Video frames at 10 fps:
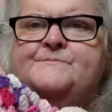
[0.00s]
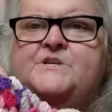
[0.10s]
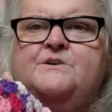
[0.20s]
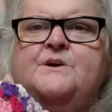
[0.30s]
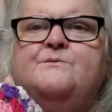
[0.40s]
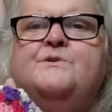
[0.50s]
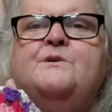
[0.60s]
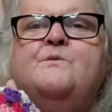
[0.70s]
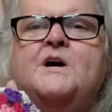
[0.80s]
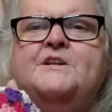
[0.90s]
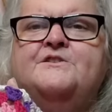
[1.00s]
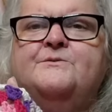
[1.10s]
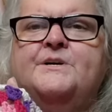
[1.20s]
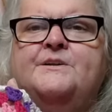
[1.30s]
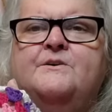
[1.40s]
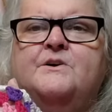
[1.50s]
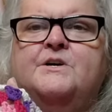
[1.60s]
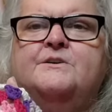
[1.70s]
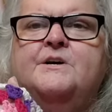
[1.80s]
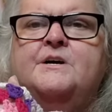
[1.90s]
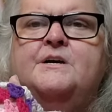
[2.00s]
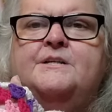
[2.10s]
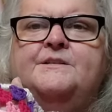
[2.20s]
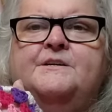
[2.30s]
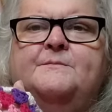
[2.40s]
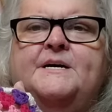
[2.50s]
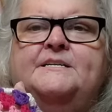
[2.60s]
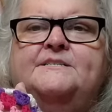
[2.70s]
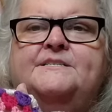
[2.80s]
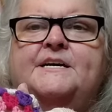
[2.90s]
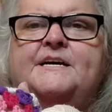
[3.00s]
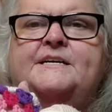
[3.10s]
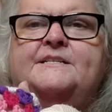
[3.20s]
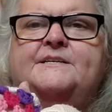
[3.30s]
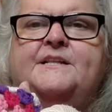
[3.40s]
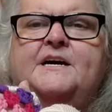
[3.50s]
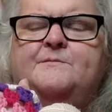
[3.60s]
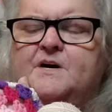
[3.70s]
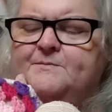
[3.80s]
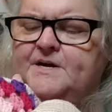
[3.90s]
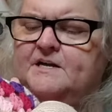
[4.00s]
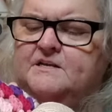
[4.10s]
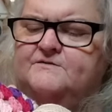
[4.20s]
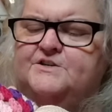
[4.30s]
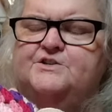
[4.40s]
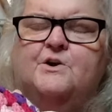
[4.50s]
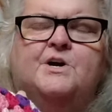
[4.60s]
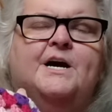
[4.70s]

Oh, that, that white is a red heart. Then a mainstay, and then that might be I love this yarn.